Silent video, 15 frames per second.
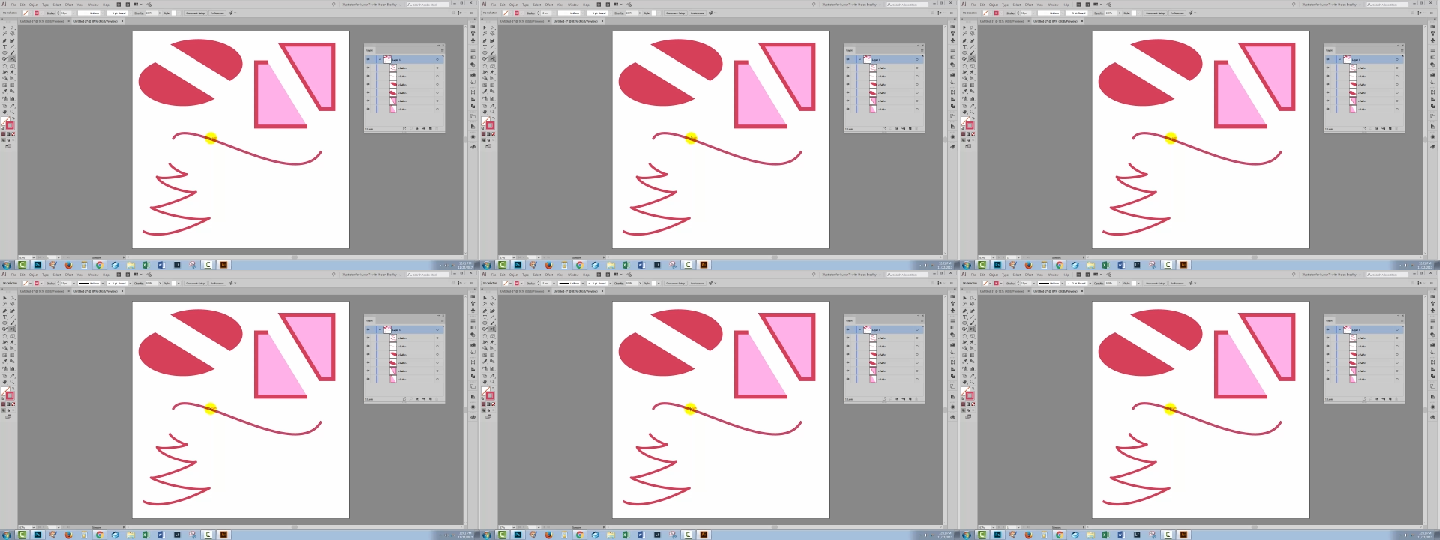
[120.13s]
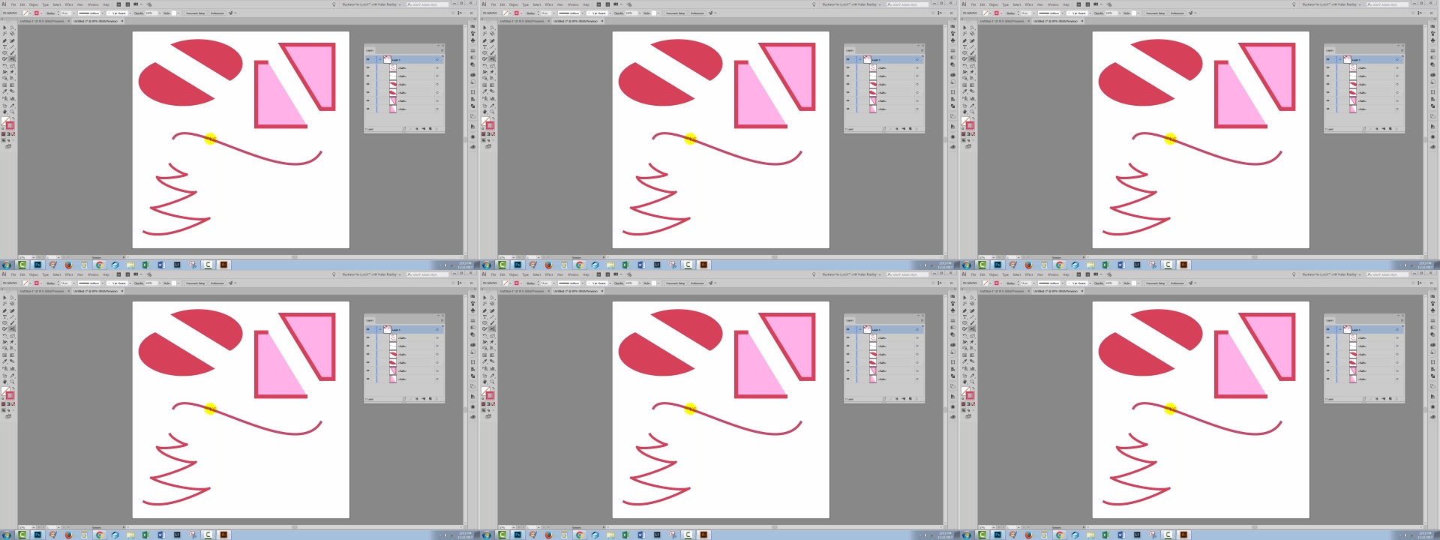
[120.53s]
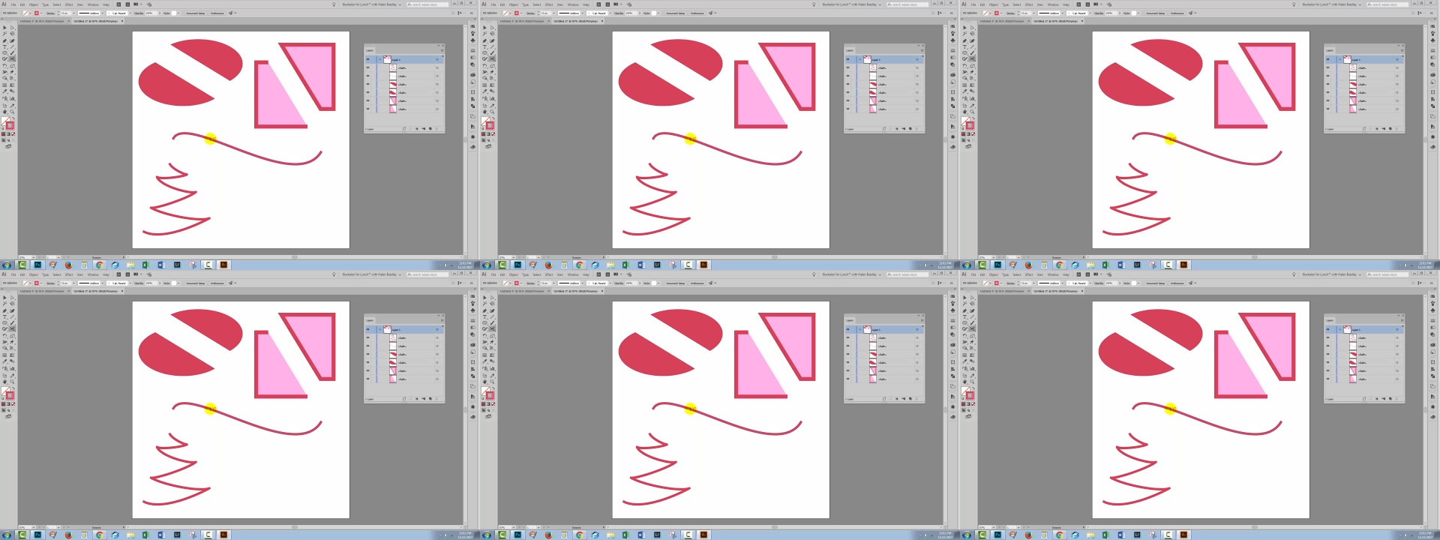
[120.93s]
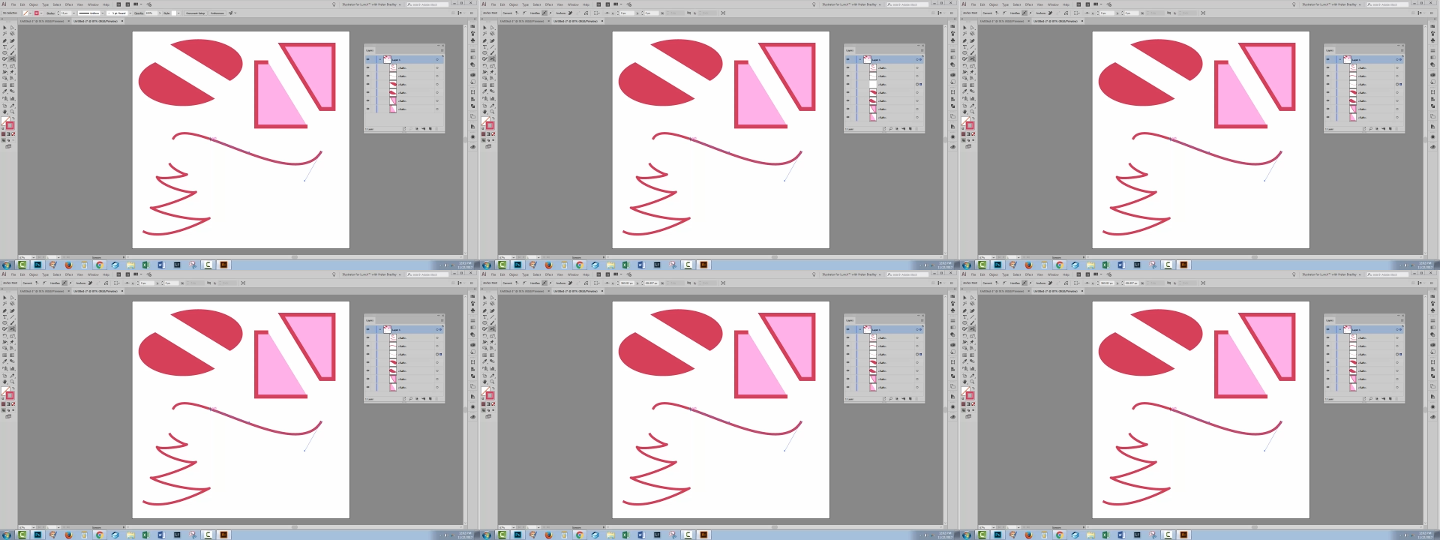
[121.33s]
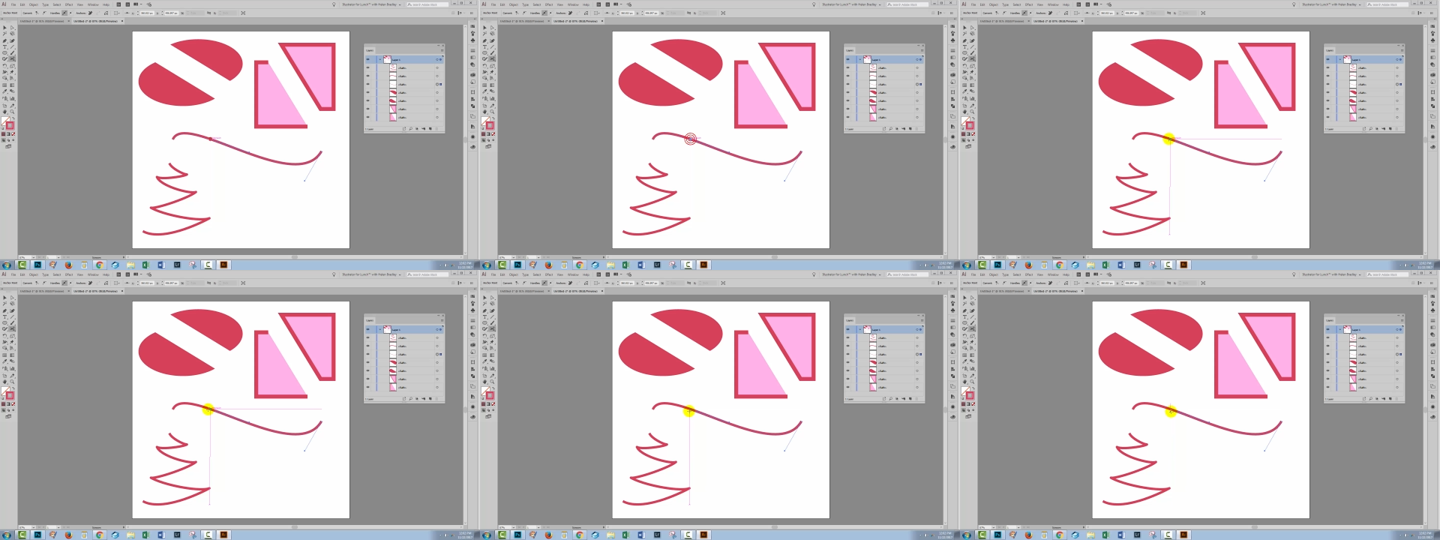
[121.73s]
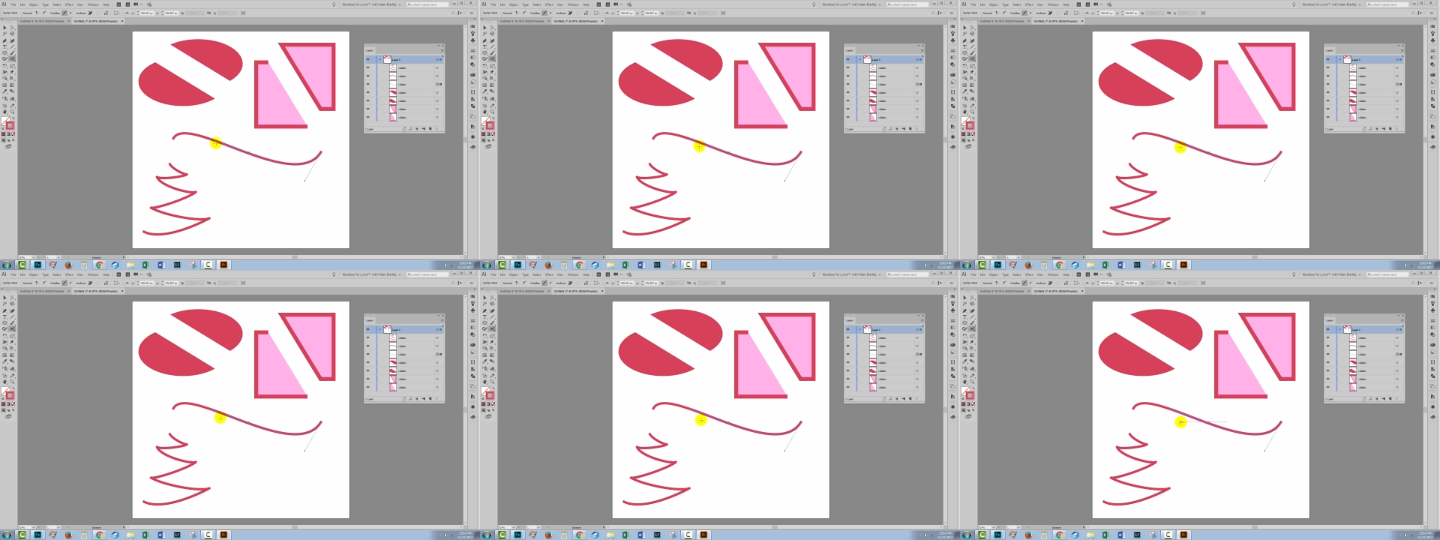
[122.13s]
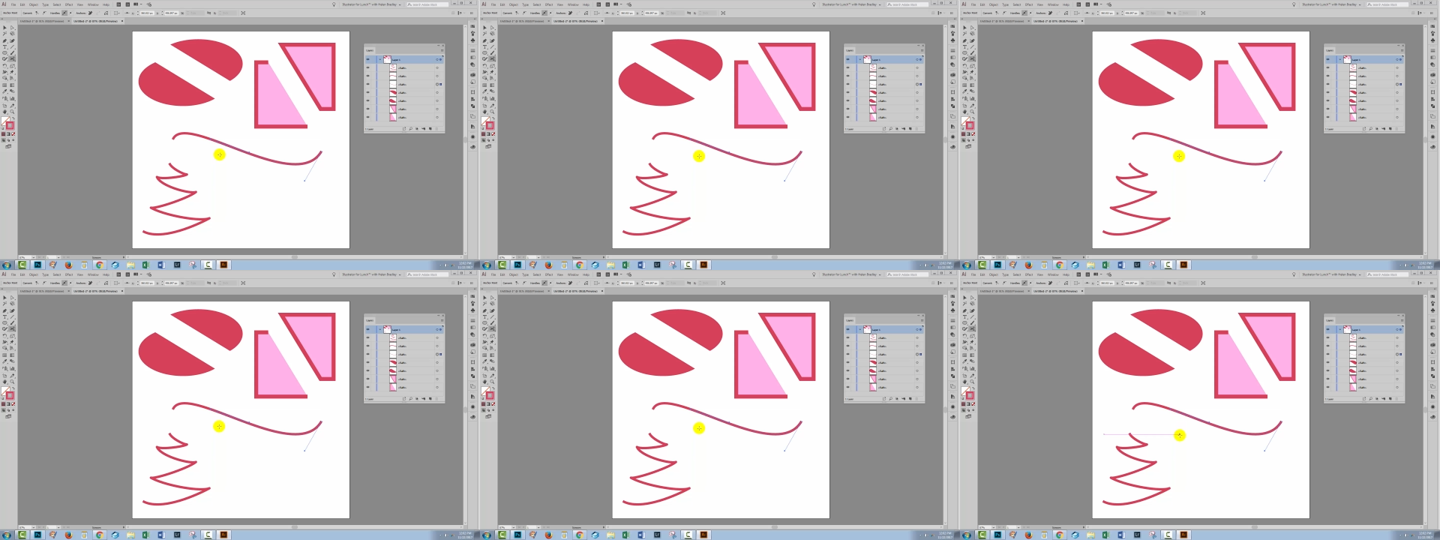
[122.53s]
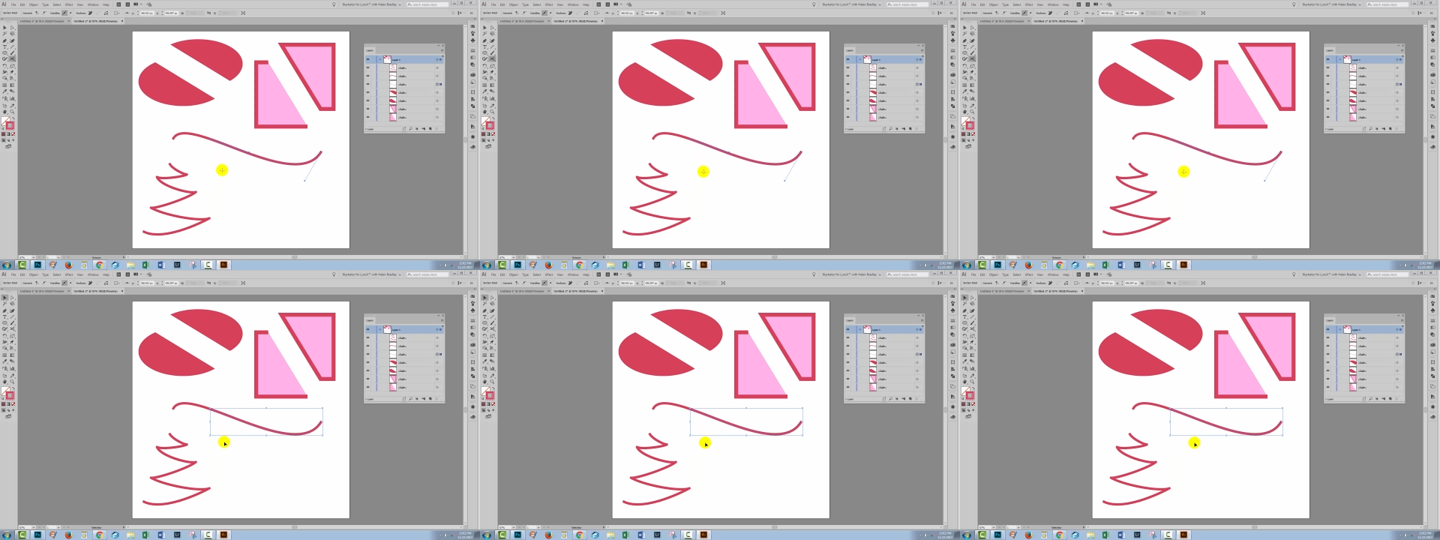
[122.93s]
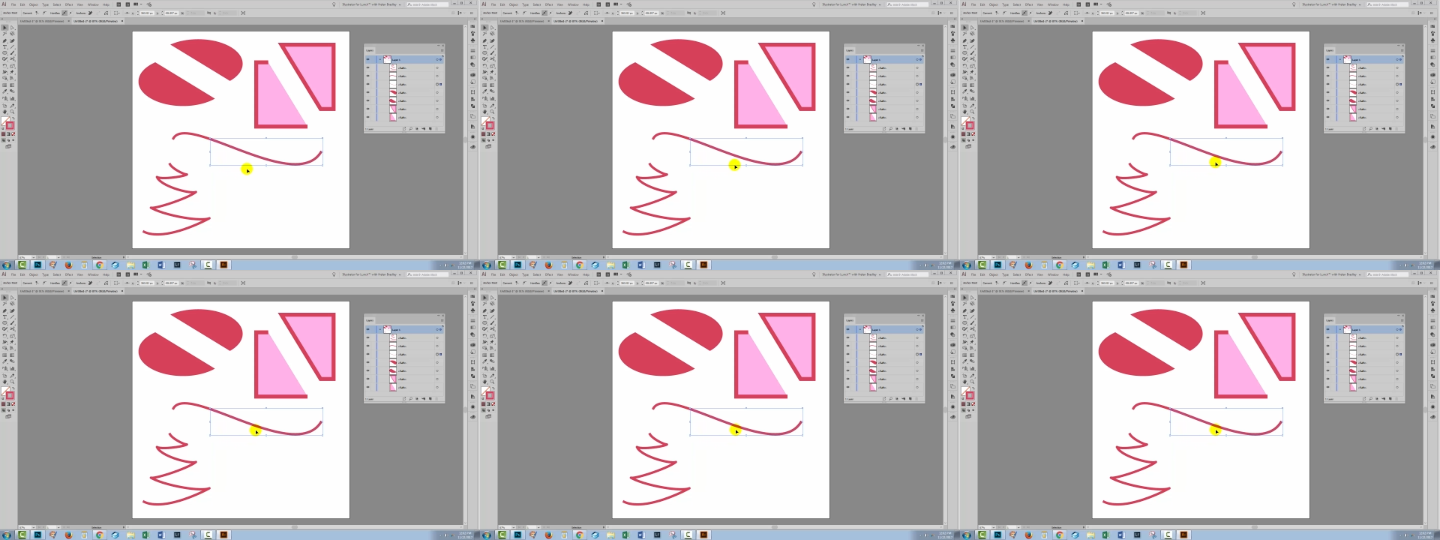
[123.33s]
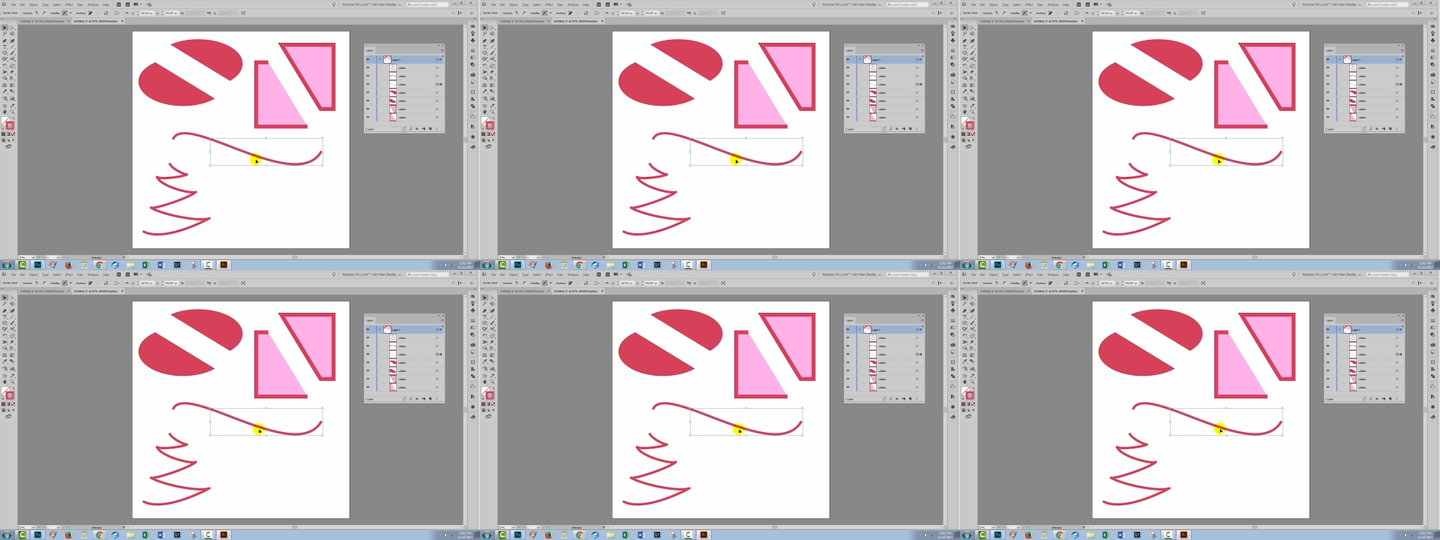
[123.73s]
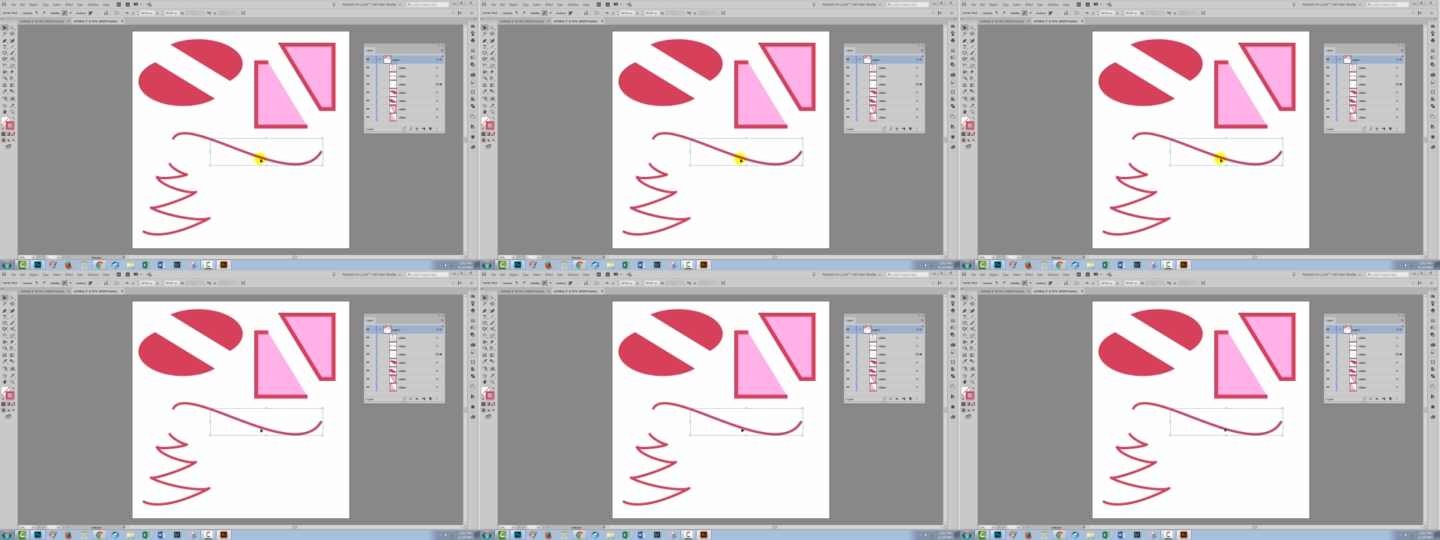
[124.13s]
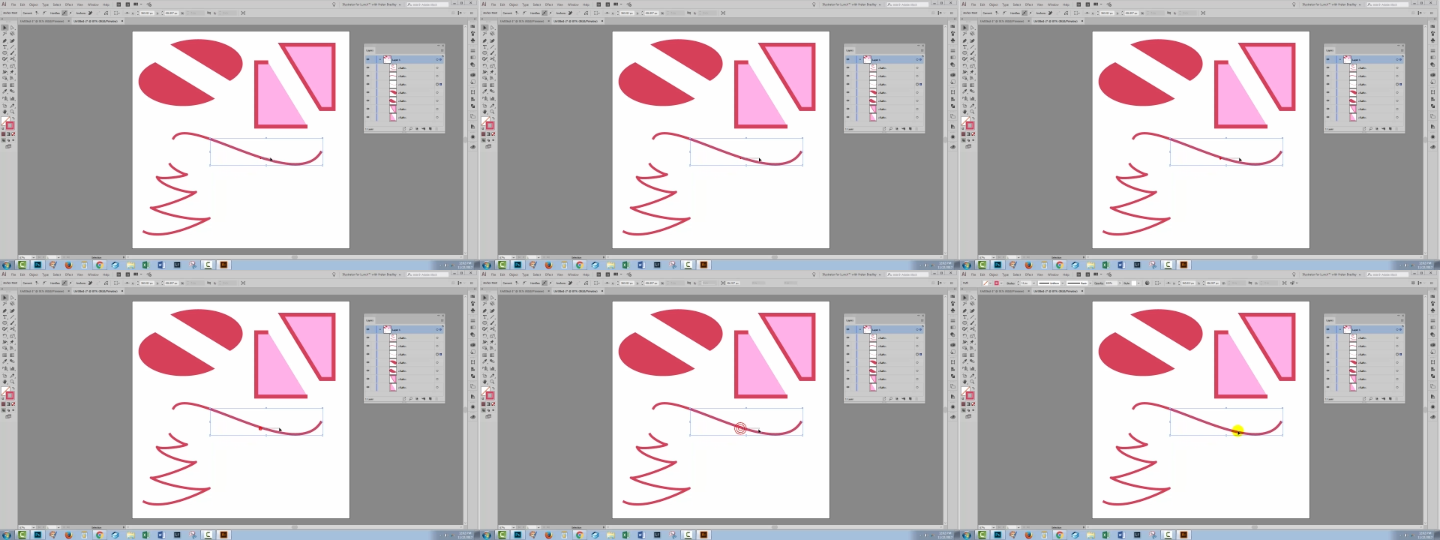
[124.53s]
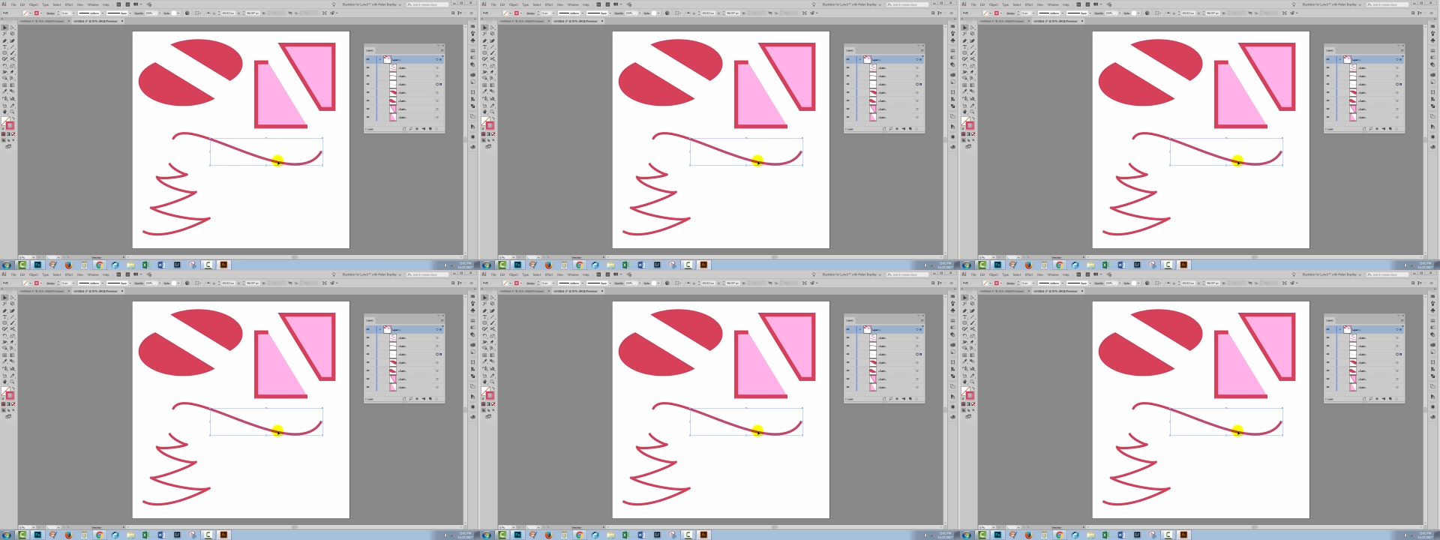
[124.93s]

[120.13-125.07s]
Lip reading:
[unreadable: no face in view]